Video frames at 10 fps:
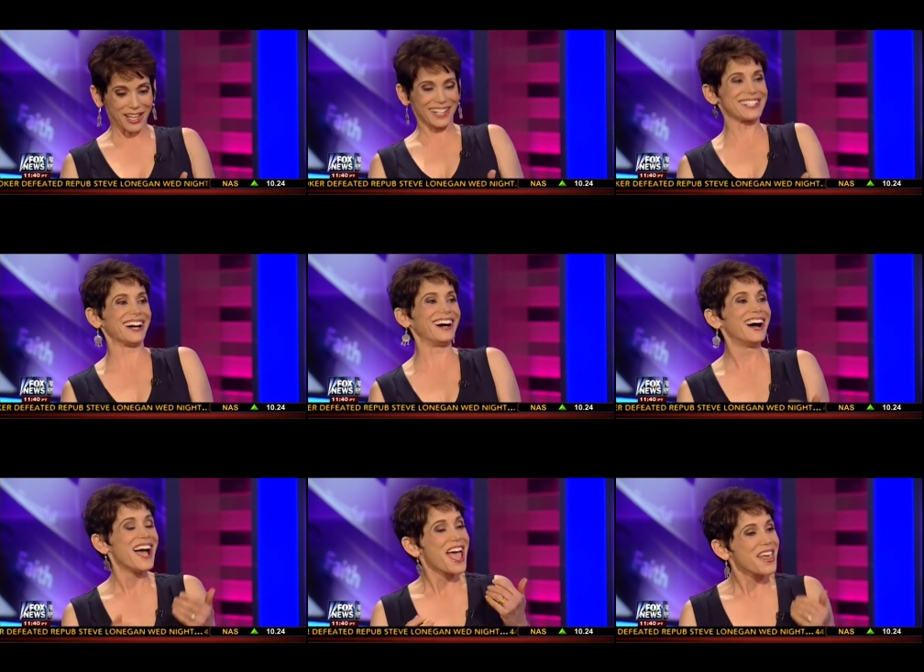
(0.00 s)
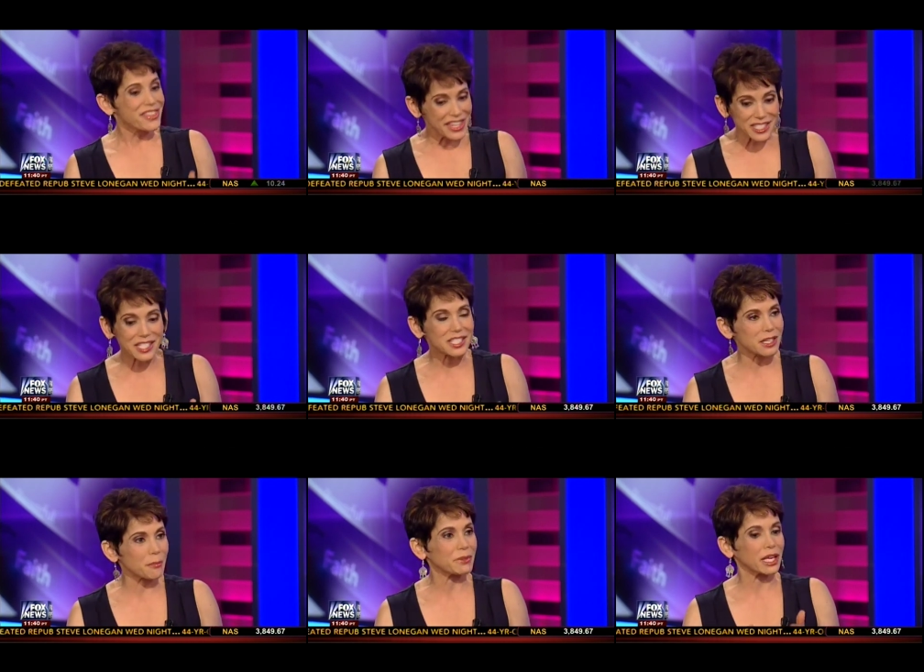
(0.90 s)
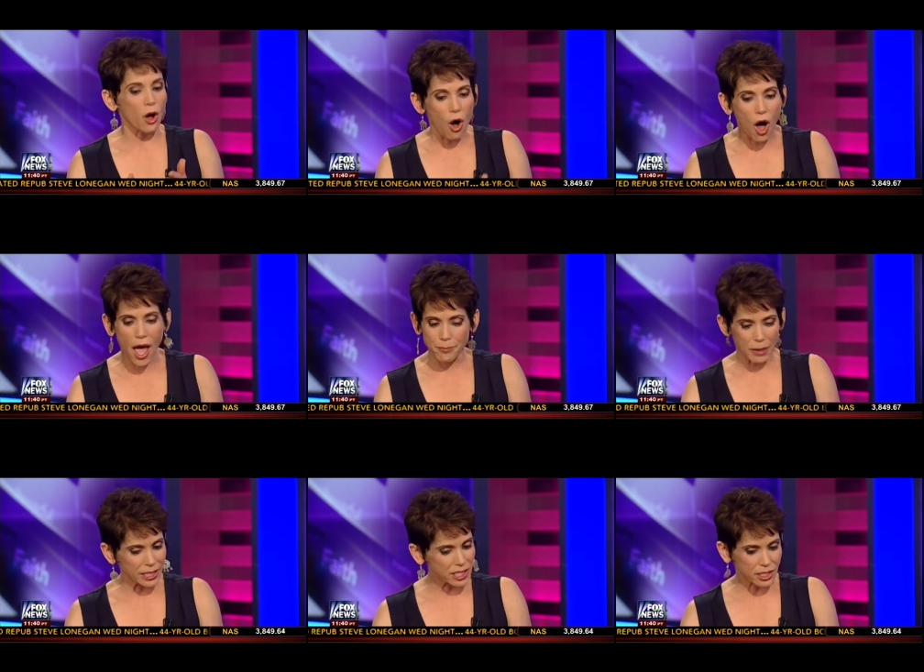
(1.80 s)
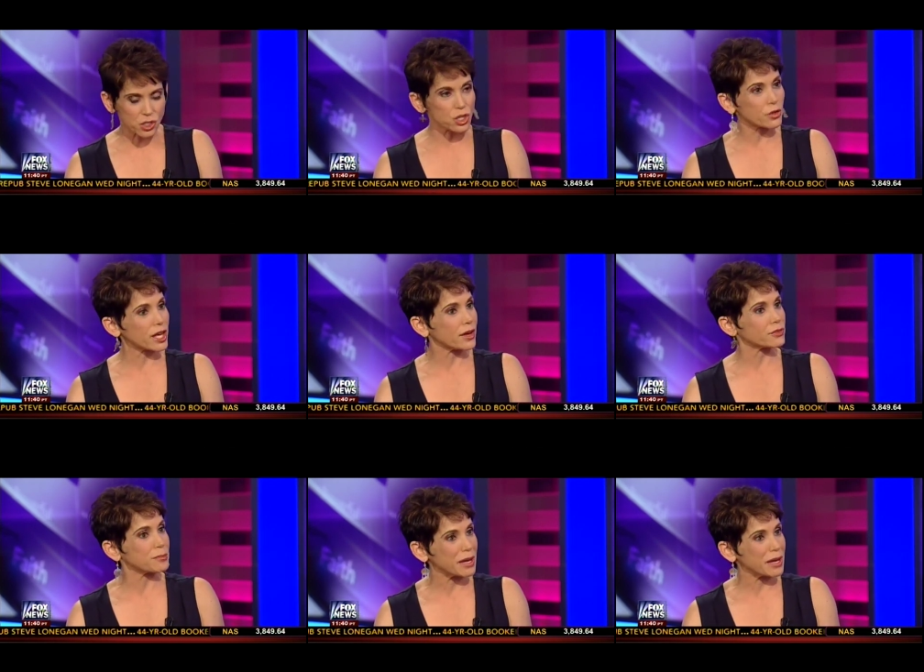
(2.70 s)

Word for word: But uh, this is something, all, and my kids know they have to